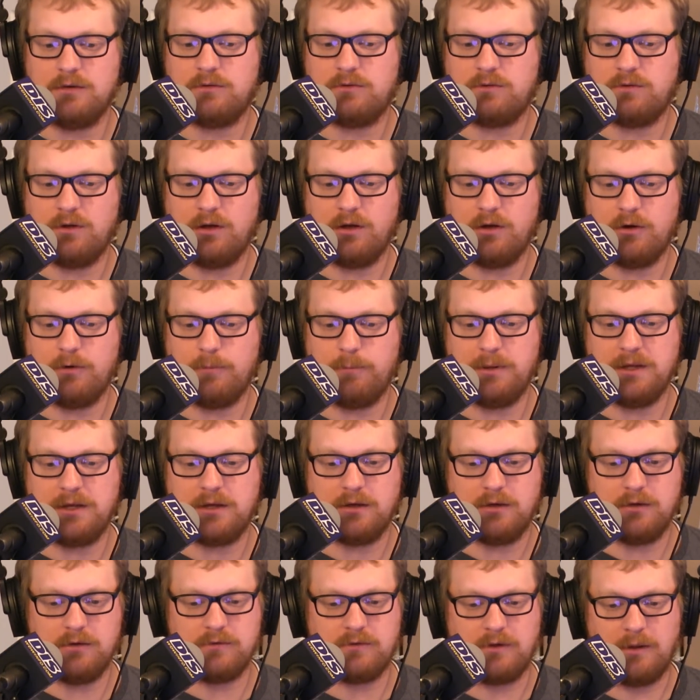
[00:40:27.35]
So
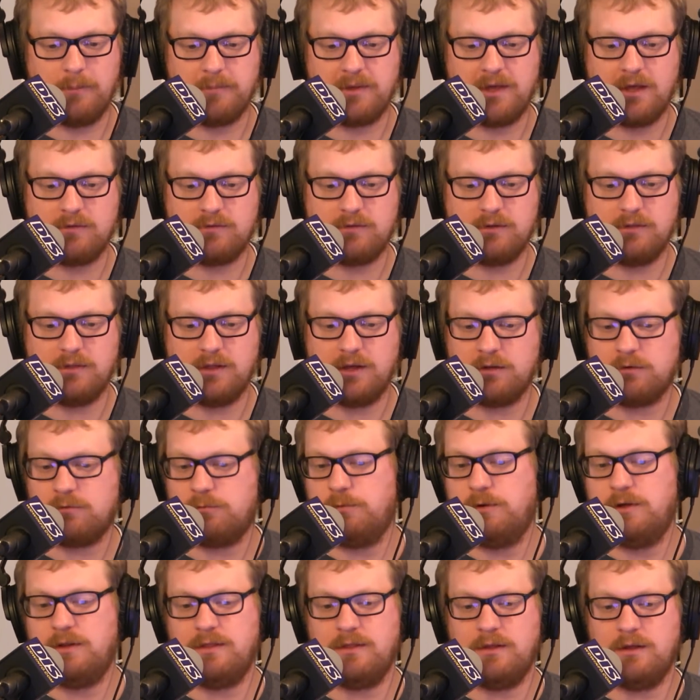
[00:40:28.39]
because I'm guessing that's
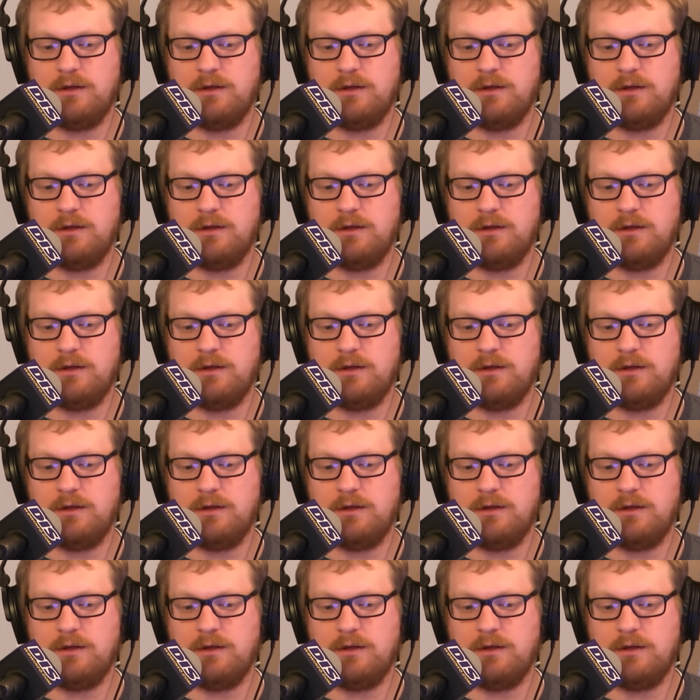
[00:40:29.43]
when